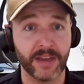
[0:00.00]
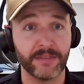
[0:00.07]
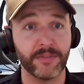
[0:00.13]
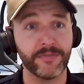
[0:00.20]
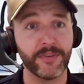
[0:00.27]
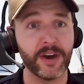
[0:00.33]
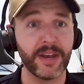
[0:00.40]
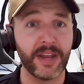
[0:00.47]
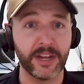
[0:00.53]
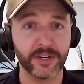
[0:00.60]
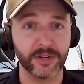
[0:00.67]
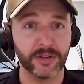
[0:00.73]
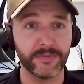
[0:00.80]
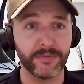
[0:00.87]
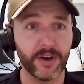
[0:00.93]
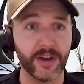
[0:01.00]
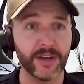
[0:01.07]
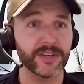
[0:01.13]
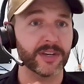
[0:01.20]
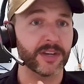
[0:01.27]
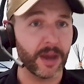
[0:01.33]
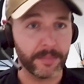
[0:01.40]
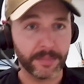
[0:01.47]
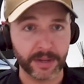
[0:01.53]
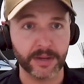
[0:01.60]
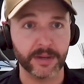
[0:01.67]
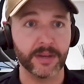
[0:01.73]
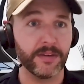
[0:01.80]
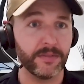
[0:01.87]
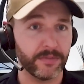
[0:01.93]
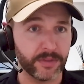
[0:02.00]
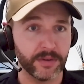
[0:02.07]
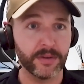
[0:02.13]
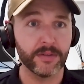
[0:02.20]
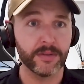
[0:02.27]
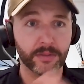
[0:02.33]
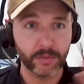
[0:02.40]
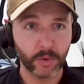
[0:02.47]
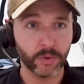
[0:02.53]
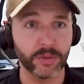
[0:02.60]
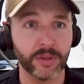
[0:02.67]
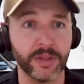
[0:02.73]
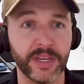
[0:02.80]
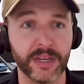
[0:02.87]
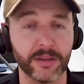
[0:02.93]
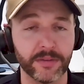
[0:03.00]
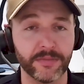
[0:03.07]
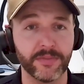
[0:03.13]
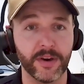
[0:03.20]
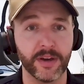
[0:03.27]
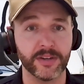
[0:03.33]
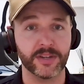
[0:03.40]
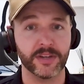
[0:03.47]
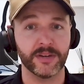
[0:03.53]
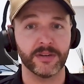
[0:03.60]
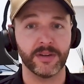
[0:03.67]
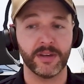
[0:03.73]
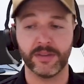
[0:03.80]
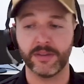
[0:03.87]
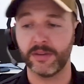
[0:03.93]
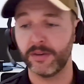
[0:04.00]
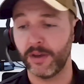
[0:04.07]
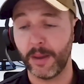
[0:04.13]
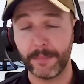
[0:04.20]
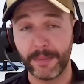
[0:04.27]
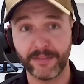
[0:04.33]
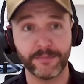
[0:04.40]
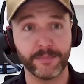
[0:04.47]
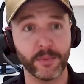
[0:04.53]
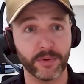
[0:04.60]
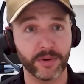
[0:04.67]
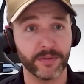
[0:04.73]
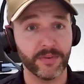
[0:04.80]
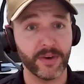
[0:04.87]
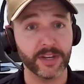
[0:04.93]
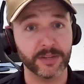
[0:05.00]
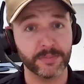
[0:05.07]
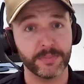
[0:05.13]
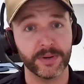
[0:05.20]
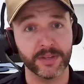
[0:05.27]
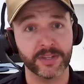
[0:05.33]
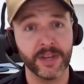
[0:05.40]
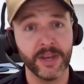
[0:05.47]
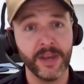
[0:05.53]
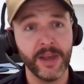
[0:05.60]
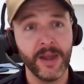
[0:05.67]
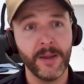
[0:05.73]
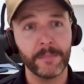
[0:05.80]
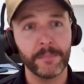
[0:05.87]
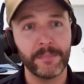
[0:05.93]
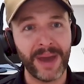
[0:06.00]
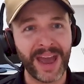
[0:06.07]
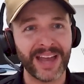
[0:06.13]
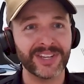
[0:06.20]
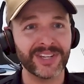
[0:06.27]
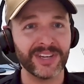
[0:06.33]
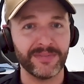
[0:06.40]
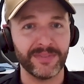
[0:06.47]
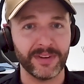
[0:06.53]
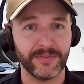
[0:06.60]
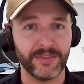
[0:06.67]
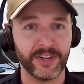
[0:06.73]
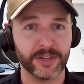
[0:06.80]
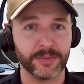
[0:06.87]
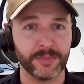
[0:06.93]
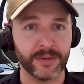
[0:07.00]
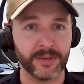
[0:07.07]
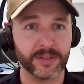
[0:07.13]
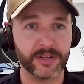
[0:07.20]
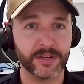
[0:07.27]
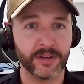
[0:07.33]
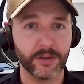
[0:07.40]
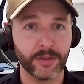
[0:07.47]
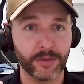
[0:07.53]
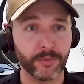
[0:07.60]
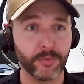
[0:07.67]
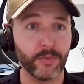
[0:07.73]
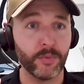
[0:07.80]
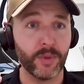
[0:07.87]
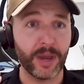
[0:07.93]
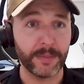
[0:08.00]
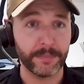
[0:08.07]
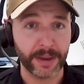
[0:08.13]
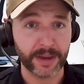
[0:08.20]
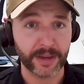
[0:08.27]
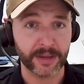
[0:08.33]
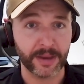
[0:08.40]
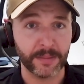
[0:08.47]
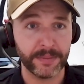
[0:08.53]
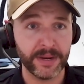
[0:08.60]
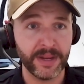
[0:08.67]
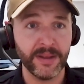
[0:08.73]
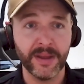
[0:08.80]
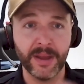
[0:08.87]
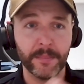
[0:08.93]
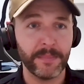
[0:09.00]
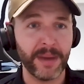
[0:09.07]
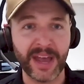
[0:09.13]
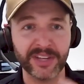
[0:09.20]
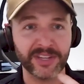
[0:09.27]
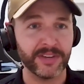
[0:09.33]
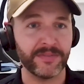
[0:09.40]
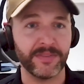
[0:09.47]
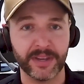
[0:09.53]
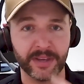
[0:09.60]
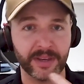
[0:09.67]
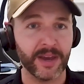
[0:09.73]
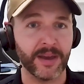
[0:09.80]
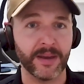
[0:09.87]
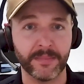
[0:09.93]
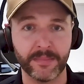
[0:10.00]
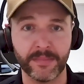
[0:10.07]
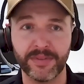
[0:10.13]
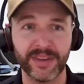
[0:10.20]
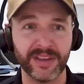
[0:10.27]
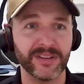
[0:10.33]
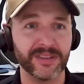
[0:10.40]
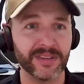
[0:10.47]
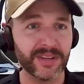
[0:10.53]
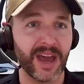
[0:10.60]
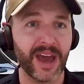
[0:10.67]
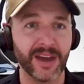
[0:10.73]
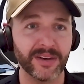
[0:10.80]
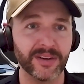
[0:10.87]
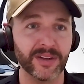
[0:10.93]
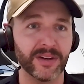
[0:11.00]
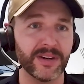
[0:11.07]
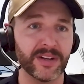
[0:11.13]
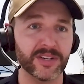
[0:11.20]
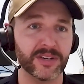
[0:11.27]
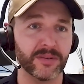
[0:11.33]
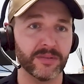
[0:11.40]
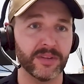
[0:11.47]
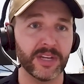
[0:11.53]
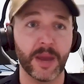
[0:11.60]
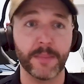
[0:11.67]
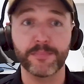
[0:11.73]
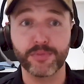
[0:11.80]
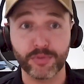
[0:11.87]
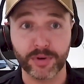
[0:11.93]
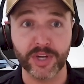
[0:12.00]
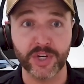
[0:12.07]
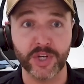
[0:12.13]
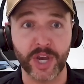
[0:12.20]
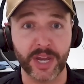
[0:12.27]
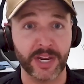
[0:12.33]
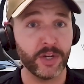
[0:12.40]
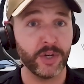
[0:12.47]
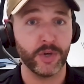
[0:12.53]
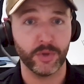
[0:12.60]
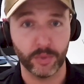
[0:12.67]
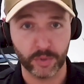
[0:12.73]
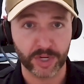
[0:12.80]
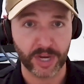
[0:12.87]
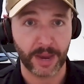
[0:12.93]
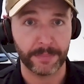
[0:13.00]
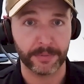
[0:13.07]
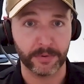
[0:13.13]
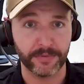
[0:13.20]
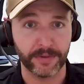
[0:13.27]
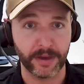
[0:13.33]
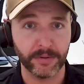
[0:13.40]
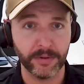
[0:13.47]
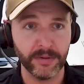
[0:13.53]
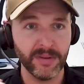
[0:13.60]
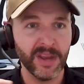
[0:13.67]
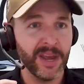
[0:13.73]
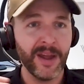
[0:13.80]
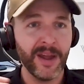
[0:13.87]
to have a financial advisor come in and give all the legal advice and the above board advice. But it's passive investments through a bucket company, passive income, things that aren't going to necessarily appreciate in huge capital value,